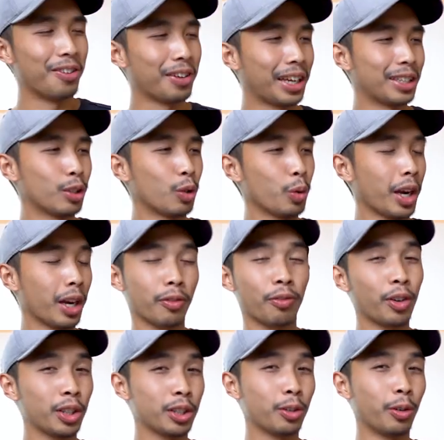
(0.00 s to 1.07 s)
Okay, so we are
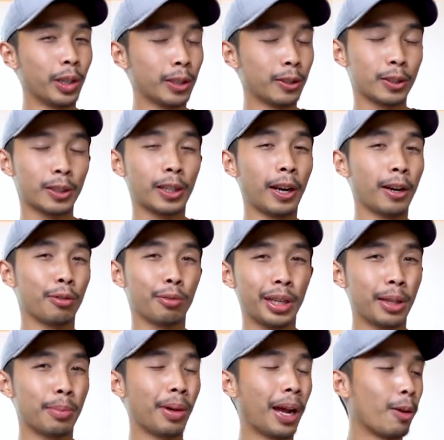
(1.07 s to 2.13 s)
first going to start
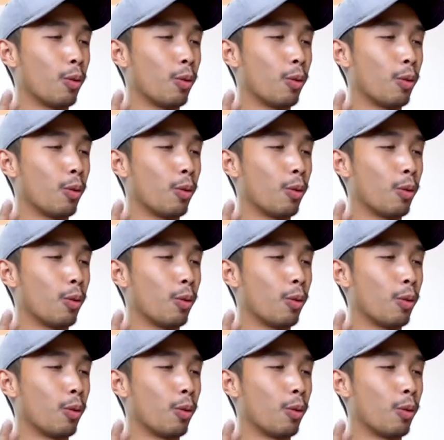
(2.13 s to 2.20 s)
with my